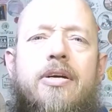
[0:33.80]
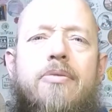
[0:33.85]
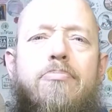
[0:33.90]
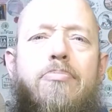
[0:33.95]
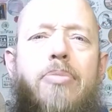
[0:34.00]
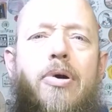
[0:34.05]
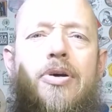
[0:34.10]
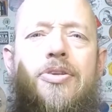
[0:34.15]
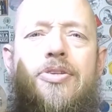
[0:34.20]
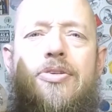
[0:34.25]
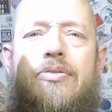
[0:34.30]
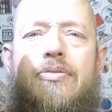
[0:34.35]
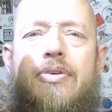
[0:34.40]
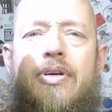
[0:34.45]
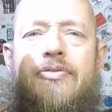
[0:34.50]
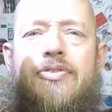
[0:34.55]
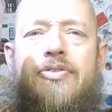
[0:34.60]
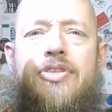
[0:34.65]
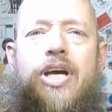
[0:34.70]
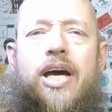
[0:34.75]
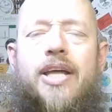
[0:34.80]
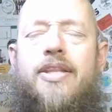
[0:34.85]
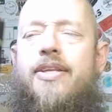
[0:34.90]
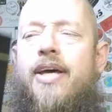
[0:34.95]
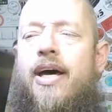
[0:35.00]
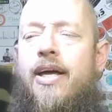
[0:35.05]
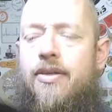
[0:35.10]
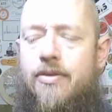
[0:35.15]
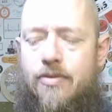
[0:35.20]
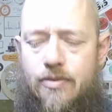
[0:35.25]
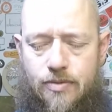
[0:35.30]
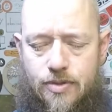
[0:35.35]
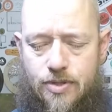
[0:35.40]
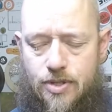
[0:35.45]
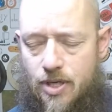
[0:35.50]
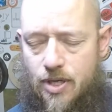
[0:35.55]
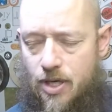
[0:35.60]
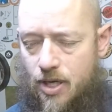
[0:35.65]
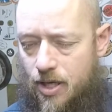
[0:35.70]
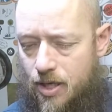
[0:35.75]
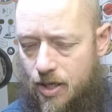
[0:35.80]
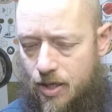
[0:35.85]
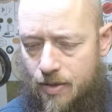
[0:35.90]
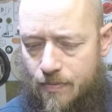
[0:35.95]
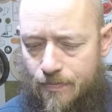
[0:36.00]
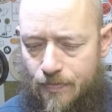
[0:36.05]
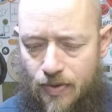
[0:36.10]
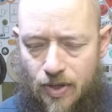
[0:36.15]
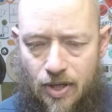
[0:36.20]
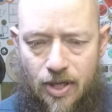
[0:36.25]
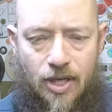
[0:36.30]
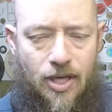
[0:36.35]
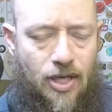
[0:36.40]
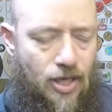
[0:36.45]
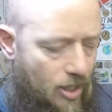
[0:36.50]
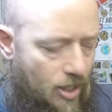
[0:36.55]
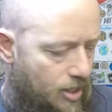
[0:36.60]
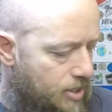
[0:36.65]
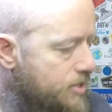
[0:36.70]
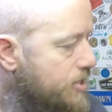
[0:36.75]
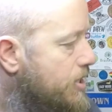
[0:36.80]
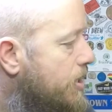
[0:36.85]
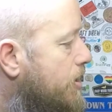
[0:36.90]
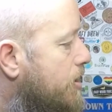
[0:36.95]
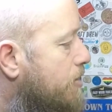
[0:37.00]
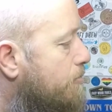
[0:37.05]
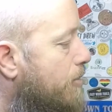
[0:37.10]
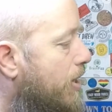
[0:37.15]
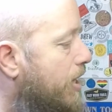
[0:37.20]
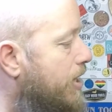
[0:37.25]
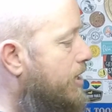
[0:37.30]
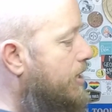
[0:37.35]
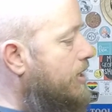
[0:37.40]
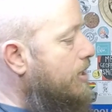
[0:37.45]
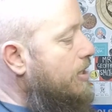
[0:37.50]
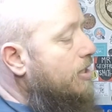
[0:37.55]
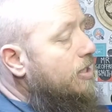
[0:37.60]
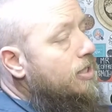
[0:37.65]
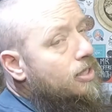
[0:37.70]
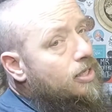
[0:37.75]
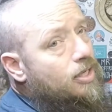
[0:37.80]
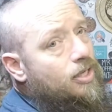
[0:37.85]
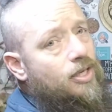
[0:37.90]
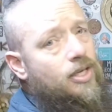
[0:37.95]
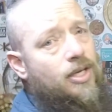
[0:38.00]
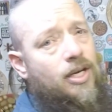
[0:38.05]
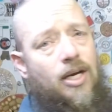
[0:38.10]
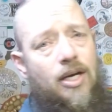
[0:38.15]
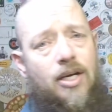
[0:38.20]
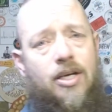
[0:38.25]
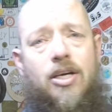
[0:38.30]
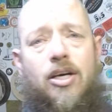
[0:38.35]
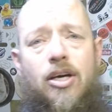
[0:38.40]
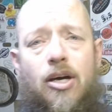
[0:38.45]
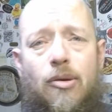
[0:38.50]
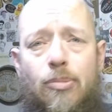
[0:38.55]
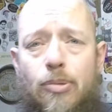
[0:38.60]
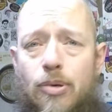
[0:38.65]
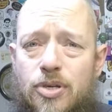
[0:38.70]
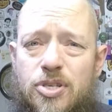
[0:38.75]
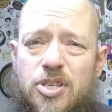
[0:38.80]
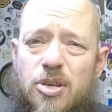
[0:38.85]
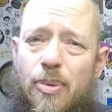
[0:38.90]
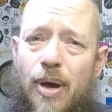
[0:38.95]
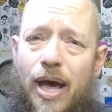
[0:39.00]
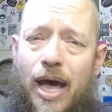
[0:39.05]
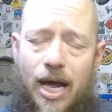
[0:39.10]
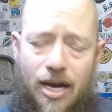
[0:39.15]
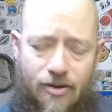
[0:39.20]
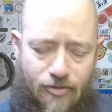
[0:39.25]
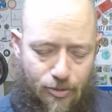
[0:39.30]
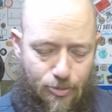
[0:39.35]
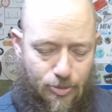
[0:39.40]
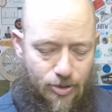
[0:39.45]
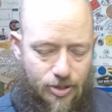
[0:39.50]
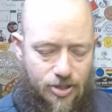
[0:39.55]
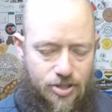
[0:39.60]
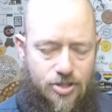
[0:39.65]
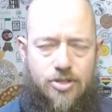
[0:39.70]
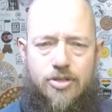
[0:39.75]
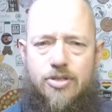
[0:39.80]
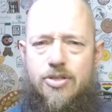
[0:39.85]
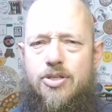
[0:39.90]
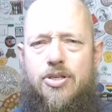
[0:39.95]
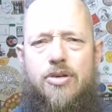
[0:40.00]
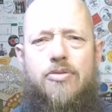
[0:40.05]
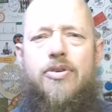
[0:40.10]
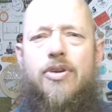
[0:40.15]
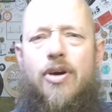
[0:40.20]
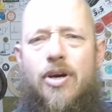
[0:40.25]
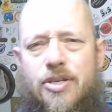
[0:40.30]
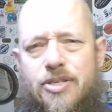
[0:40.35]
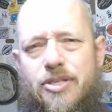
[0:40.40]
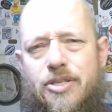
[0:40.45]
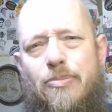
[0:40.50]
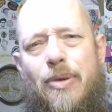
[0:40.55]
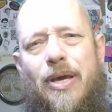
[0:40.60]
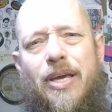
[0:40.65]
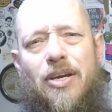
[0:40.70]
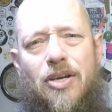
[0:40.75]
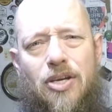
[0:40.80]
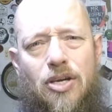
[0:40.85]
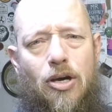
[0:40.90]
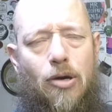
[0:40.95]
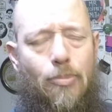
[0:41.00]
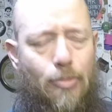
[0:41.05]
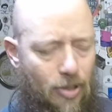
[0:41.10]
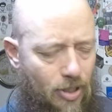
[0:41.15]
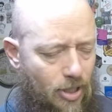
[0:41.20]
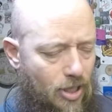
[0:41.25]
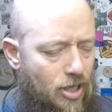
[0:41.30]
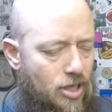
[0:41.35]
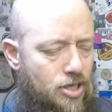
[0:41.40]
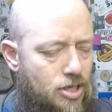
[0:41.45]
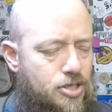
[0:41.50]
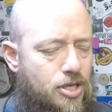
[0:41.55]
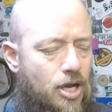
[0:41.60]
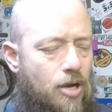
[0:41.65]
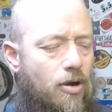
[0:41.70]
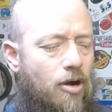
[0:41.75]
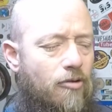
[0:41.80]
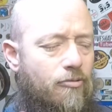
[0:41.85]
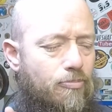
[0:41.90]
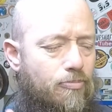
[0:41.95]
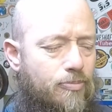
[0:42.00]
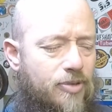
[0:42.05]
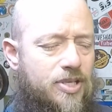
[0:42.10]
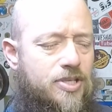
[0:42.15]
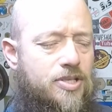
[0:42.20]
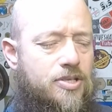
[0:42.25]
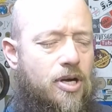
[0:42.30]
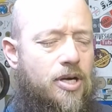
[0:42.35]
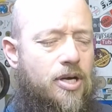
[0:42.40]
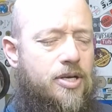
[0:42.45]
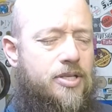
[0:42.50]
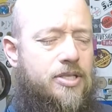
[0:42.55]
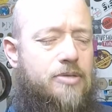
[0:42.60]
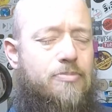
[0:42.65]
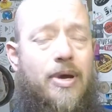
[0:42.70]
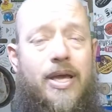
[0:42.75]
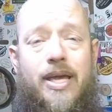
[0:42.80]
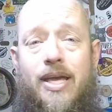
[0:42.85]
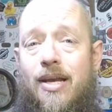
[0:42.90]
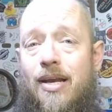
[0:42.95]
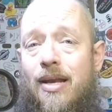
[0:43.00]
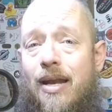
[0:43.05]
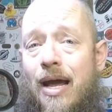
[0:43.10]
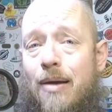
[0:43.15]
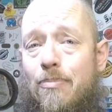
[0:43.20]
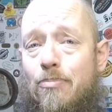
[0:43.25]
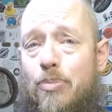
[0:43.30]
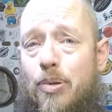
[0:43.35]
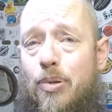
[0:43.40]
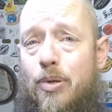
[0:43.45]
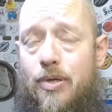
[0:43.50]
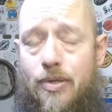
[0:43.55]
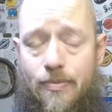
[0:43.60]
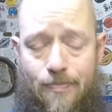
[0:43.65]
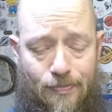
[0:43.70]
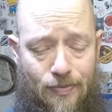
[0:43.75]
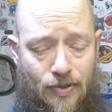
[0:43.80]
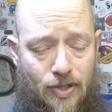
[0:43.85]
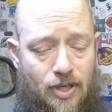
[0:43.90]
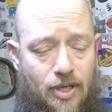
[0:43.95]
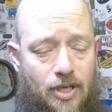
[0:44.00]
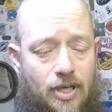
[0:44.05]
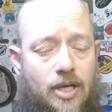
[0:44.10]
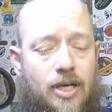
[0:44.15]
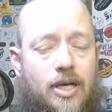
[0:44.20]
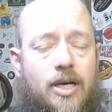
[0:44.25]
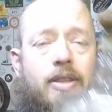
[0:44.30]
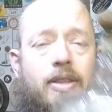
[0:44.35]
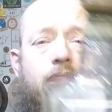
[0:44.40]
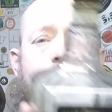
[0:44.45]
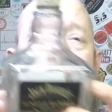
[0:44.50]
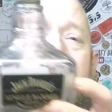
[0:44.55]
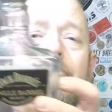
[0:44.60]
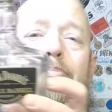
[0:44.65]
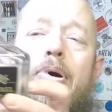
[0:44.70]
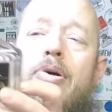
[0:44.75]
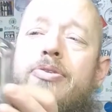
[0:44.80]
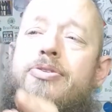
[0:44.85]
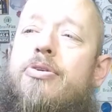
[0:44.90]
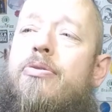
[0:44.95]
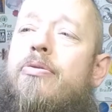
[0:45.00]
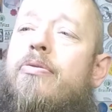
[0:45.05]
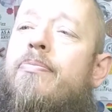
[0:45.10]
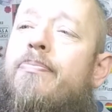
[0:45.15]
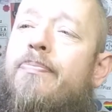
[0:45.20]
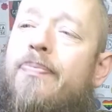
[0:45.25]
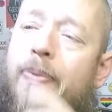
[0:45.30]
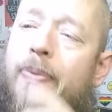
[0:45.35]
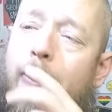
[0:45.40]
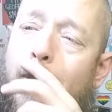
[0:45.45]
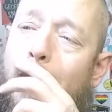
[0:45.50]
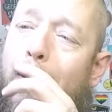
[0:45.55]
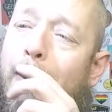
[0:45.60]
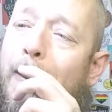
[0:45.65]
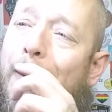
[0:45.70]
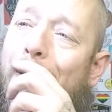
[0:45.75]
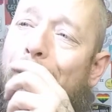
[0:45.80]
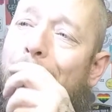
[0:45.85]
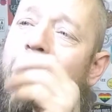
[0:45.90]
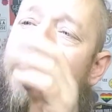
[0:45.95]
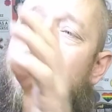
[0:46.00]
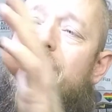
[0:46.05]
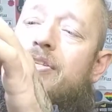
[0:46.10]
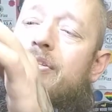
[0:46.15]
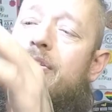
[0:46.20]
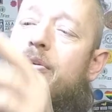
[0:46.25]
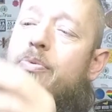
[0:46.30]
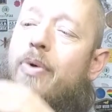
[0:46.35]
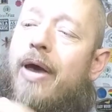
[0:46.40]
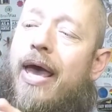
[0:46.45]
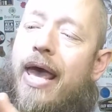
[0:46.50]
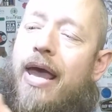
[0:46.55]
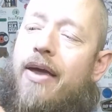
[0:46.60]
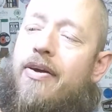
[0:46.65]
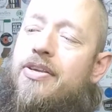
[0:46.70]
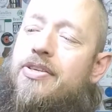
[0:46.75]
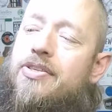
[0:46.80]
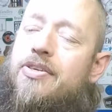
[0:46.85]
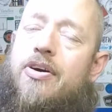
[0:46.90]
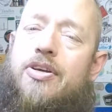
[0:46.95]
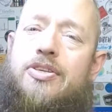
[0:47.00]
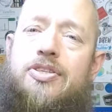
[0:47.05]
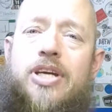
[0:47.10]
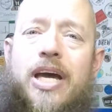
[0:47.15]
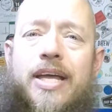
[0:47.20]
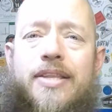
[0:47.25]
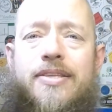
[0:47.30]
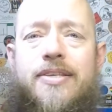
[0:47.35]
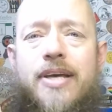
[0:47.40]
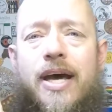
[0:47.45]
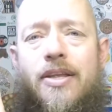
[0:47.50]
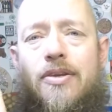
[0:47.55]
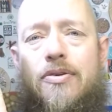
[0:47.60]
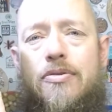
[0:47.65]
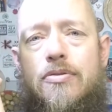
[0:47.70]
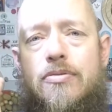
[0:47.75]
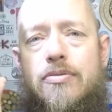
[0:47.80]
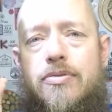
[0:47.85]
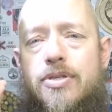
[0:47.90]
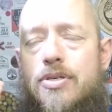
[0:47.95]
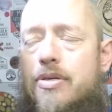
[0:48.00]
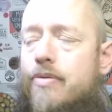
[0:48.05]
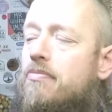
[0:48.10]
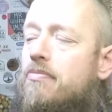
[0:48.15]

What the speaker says: bottle of Jack Daniels, and he said I can make a cup or something out of it, but it's just too nice to make a cup. So I've decided to make a lamp, and there's the bottle. It's square, it's got Jack Daniels